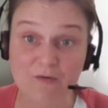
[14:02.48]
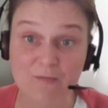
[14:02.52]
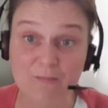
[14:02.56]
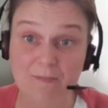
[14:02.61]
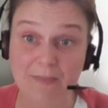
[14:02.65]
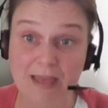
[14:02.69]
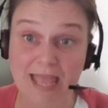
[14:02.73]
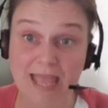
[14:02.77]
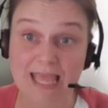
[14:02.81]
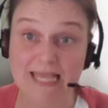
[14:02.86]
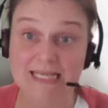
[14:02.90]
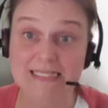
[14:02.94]
of
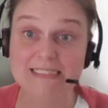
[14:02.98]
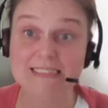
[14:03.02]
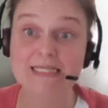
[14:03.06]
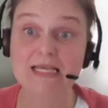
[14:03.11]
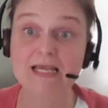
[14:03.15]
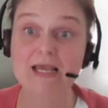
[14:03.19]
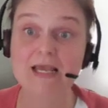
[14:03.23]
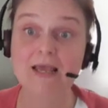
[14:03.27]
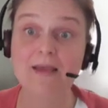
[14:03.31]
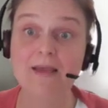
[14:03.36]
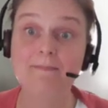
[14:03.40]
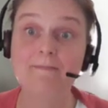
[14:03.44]
bed,
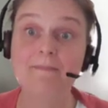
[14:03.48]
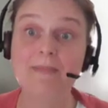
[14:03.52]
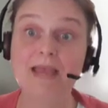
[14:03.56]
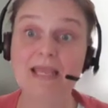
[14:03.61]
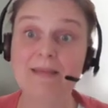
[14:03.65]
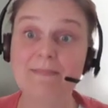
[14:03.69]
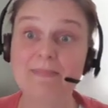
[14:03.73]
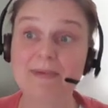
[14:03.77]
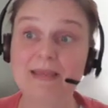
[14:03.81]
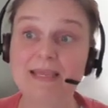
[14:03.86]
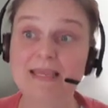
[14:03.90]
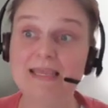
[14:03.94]

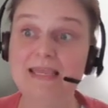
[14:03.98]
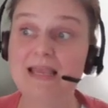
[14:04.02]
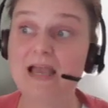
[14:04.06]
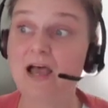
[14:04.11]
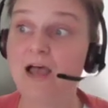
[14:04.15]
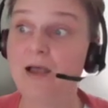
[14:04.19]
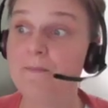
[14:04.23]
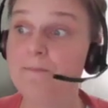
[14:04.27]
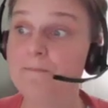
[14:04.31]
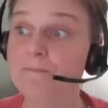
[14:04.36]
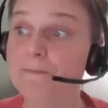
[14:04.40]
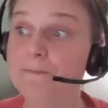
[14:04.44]
maybe
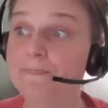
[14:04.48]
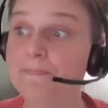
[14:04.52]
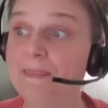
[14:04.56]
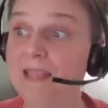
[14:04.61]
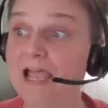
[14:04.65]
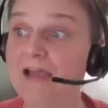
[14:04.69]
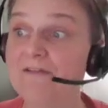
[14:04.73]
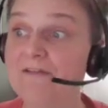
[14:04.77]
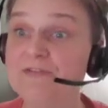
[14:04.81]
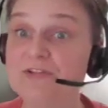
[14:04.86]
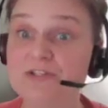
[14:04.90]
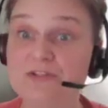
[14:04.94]

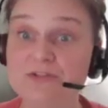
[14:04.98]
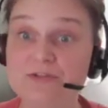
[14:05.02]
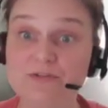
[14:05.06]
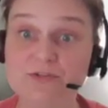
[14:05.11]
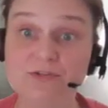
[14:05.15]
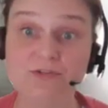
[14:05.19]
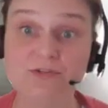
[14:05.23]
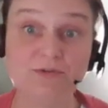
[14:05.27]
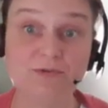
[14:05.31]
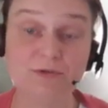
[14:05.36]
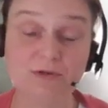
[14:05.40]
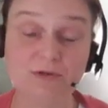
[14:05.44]
have a
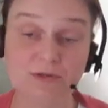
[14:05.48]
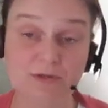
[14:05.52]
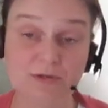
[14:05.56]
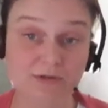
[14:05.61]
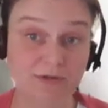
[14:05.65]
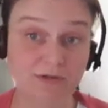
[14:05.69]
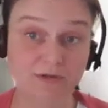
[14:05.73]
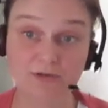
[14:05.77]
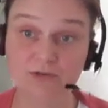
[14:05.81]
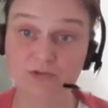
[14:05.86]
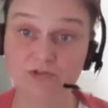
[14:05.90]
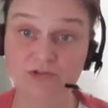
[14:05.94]

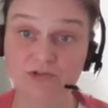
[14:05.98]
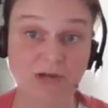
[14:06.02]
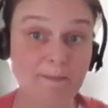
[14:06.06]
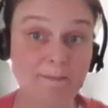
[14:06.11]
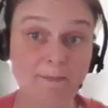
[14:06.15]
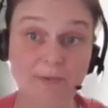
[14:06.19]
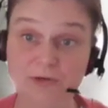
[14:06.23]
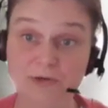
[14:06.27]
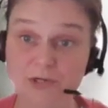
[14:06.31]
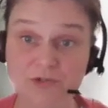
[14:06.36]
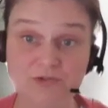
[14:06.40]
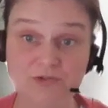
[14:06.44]

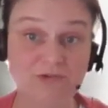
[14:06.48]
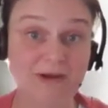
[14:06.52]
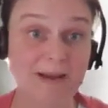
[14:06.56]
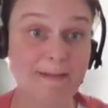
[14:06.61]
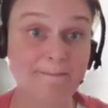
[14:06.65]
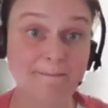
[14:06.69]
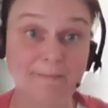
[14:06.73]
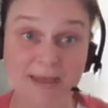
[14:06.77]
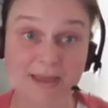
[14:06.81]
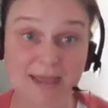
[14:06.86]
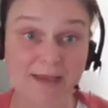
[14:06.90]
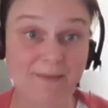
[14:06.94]
jump on a
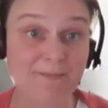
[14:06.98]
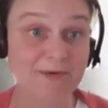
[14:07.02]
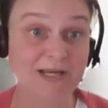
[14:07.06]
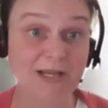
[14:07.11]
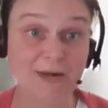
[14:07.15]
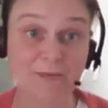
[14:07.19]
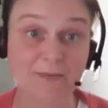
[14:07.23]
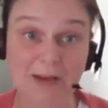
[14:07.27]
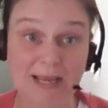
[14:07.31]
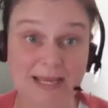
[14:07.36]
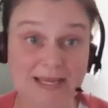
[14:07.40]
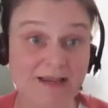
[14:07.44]
trampet when
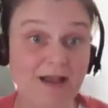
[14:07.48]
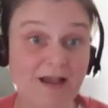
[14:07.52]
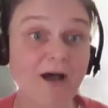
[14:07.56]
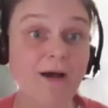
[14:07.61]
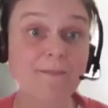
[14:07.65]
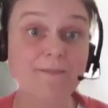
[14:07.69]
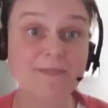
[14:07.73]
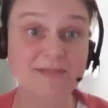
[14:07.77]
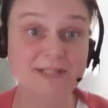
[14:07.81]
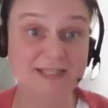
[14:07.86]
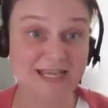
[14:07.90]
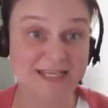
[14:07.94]
they wake
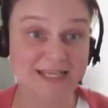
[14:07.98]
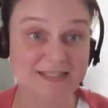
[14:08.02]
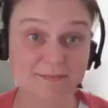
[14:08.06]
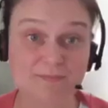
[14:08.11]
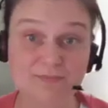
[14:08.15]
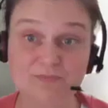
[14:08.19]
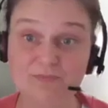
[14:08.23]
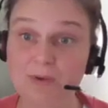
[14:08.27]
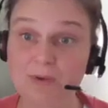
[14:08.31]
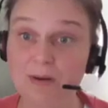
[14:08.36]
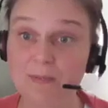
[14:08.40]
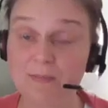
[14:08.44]
up to get some
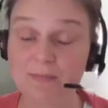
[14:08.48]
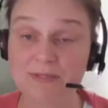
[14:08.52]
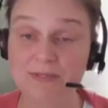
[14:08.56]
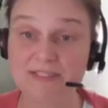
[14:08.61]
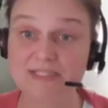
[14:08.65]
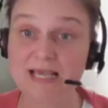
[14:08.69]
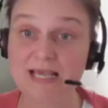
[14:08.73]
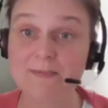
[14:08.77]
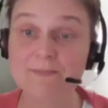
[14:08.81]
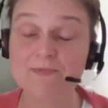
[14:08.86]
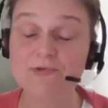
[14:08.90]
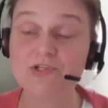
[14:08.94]

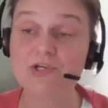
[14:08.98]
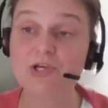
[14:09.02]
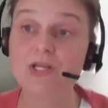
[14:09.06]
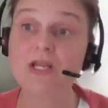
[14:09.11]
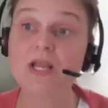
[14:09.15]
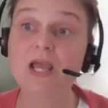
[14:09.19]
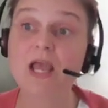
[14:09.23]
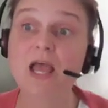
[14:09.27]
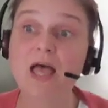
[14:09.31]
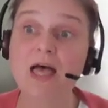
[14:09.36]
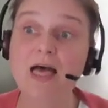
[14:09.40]
proprioception.